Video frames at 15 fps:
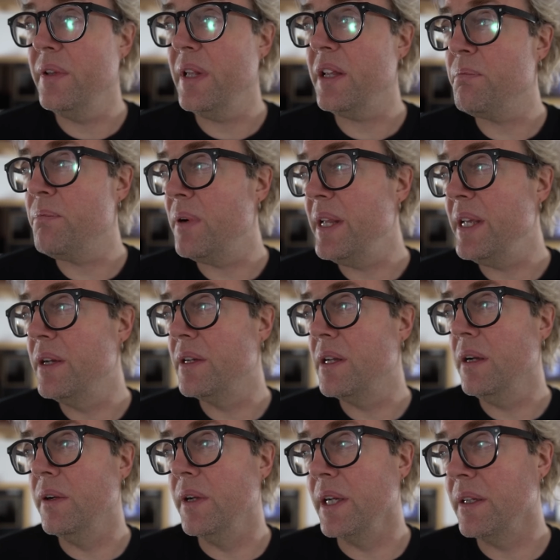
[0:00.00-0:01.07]
that's pretty good
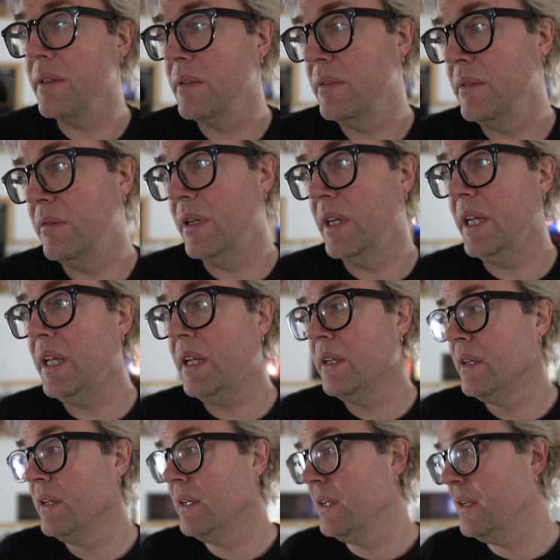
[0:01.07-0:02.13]
going, really,
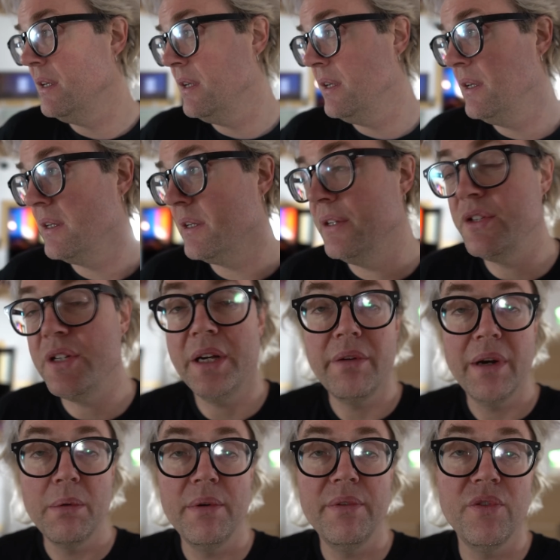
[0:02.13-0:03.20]

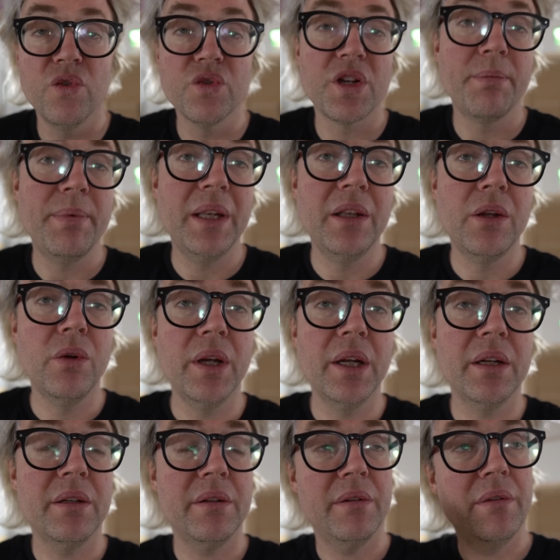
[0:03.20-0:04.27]
considering we've also been
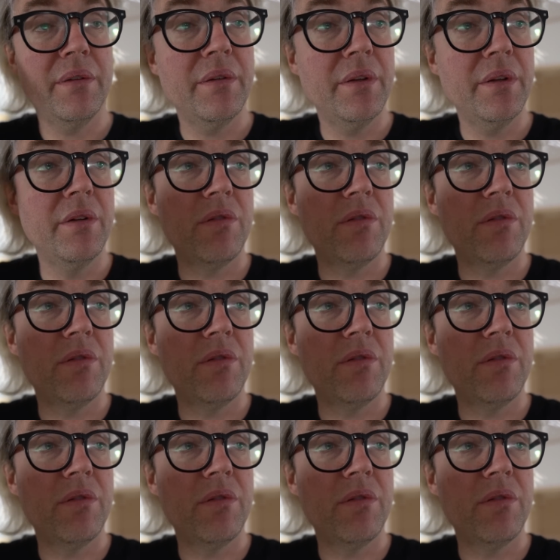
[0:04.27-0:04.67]
doing the